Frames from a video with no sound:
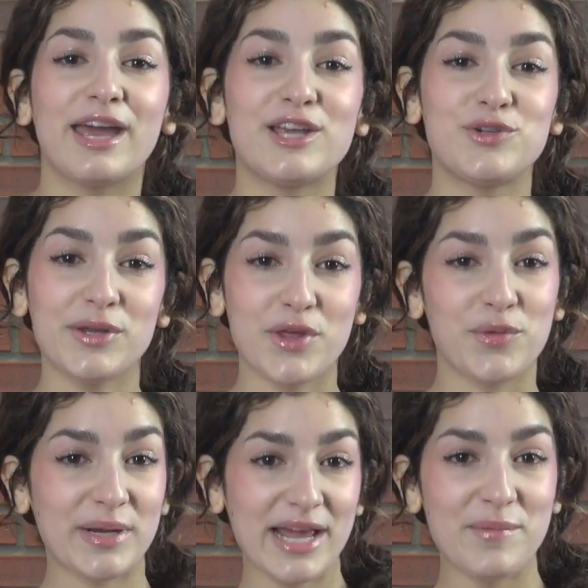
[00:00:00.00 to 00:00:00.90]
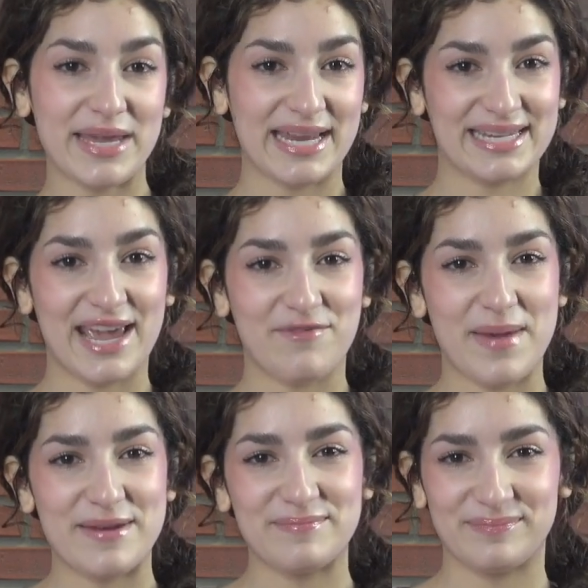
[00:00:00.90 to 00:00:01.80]
Enjoy the 3-day weekend,
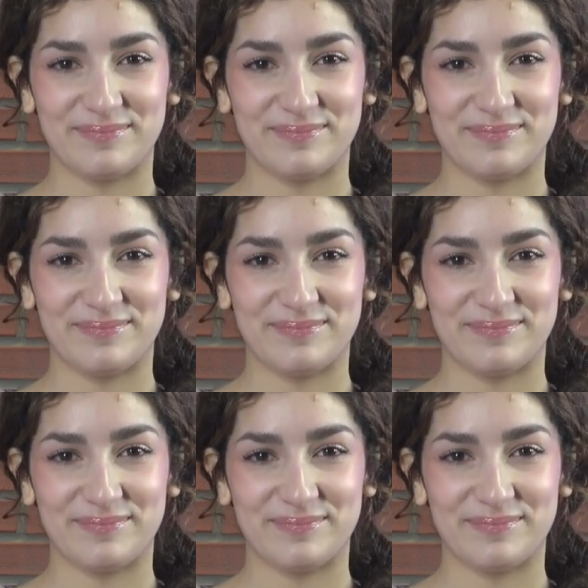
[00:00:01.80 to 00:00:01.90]
cavemen.